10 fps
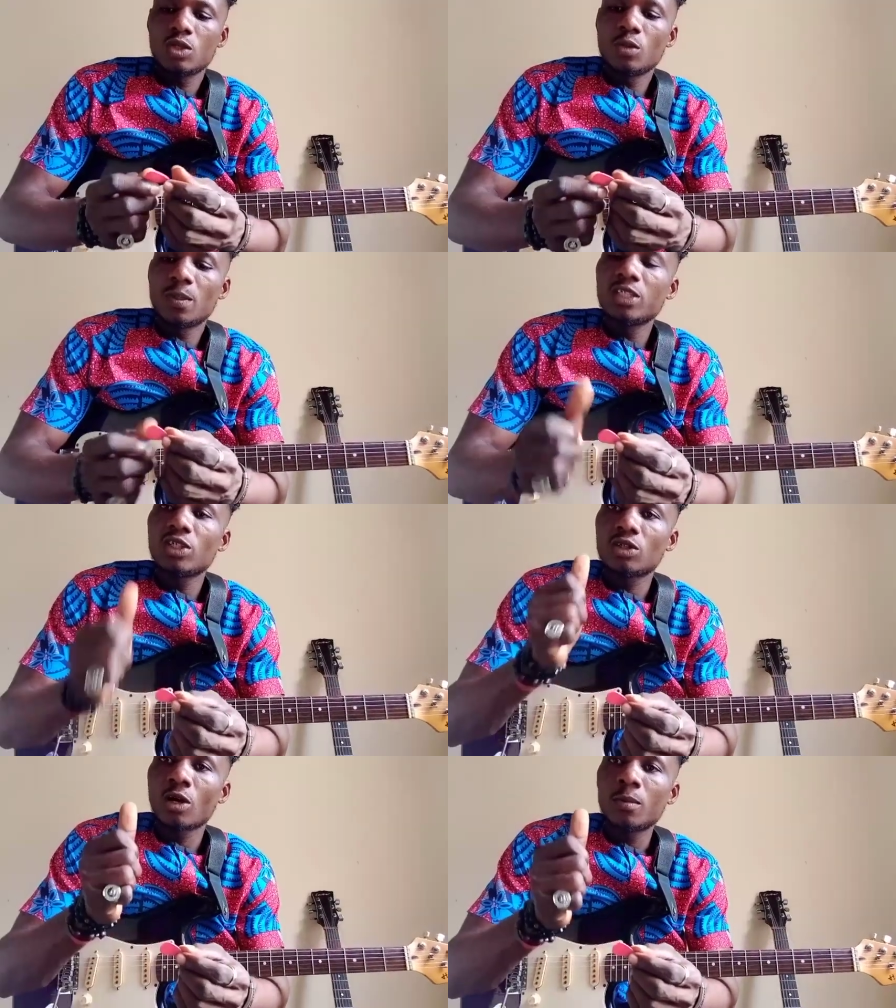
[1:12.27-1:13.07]
You
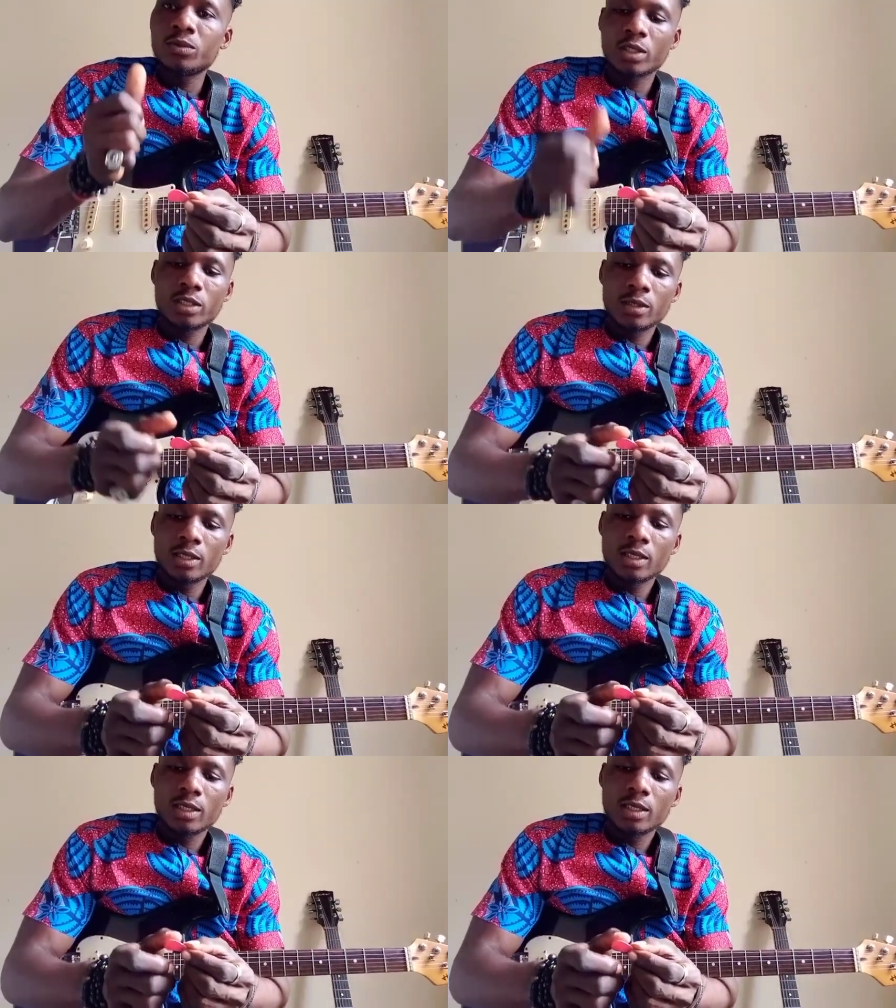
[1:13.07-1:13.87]
place your thumbs on
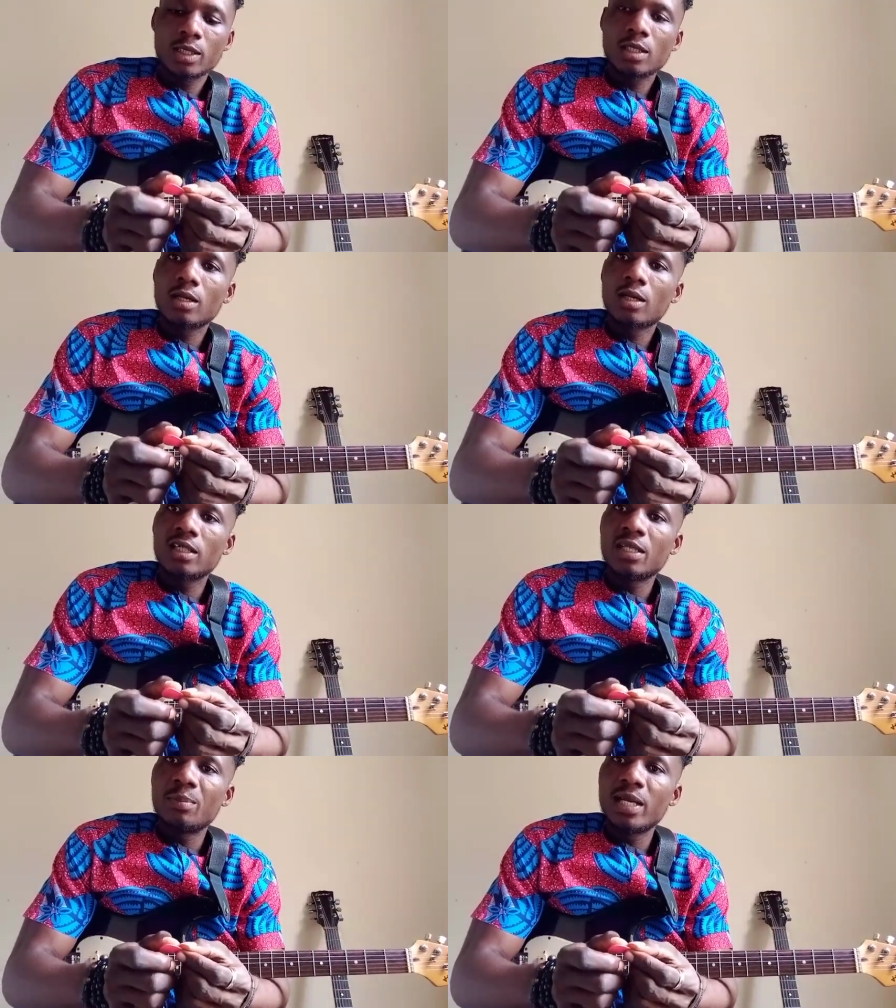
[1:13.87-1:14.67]

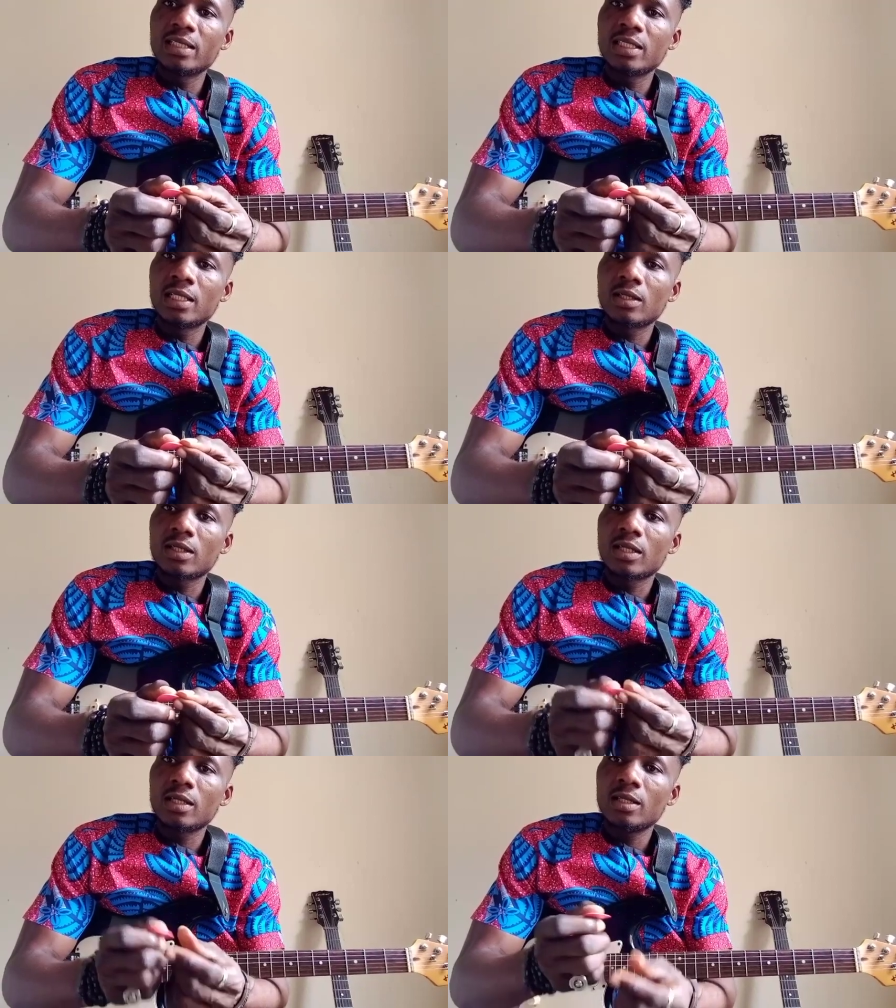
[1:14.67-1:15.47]
the base here.
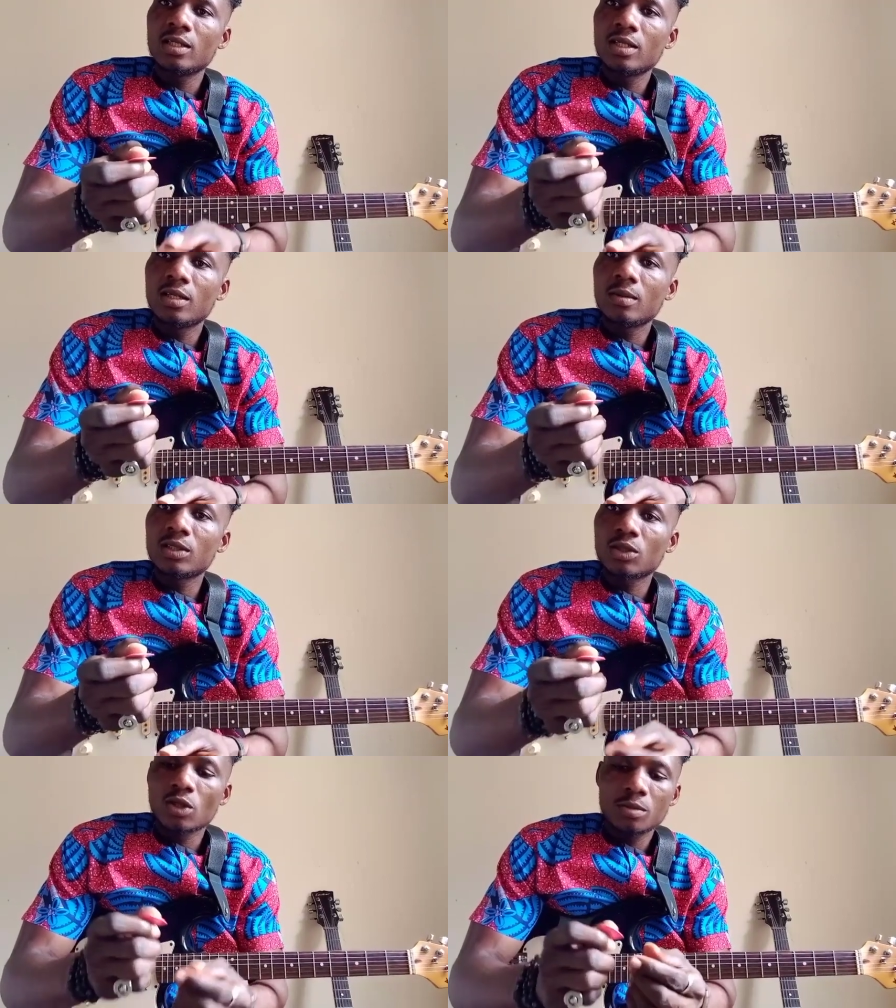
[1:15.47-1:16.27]
Okay,
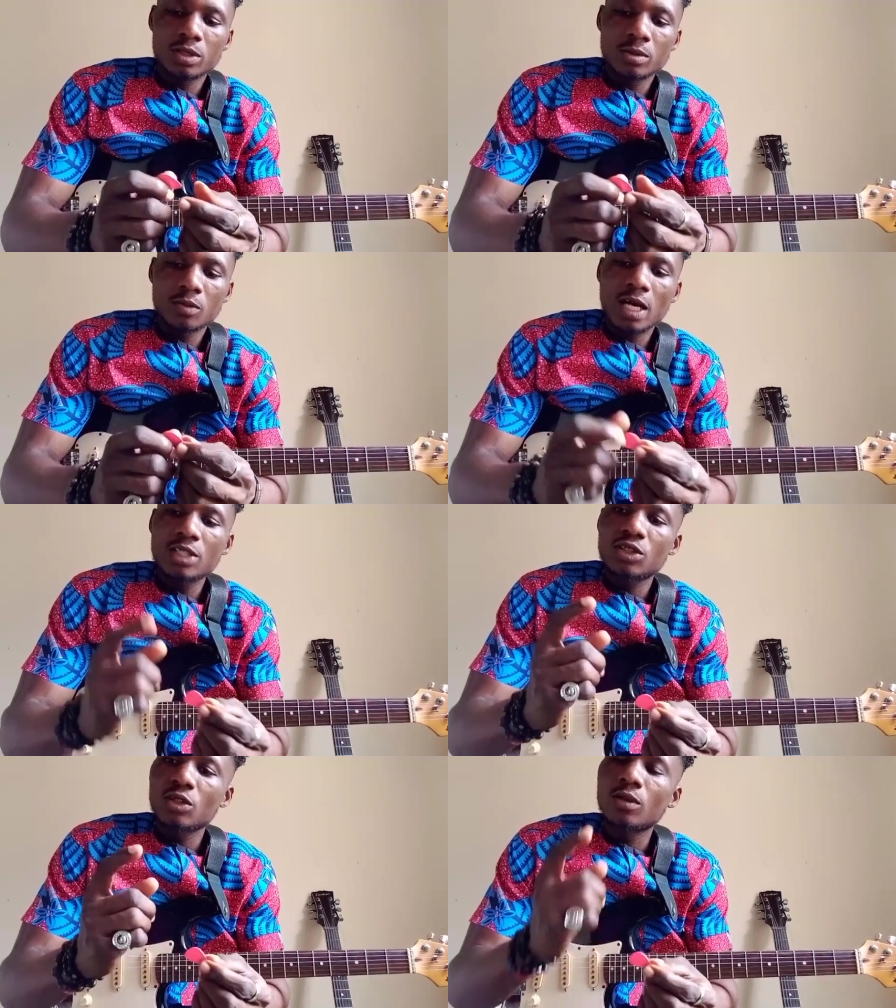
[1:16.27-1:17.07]
place your thumbs on the
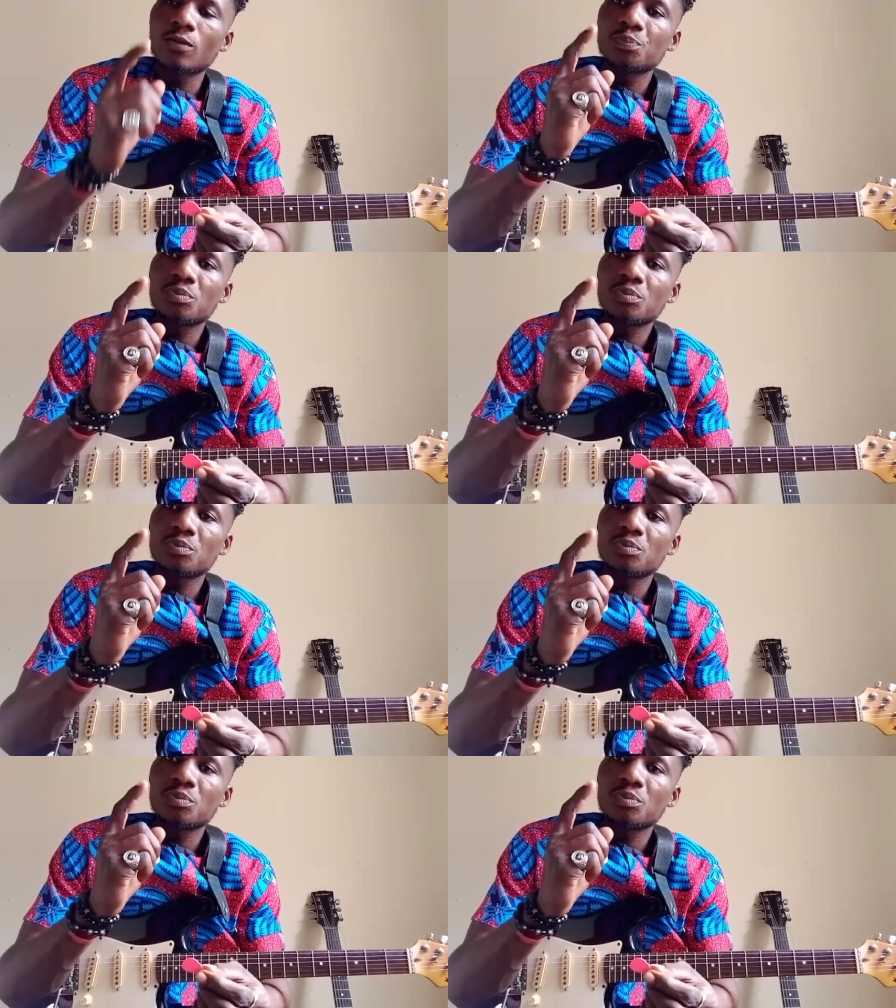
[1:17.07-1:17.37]
visor.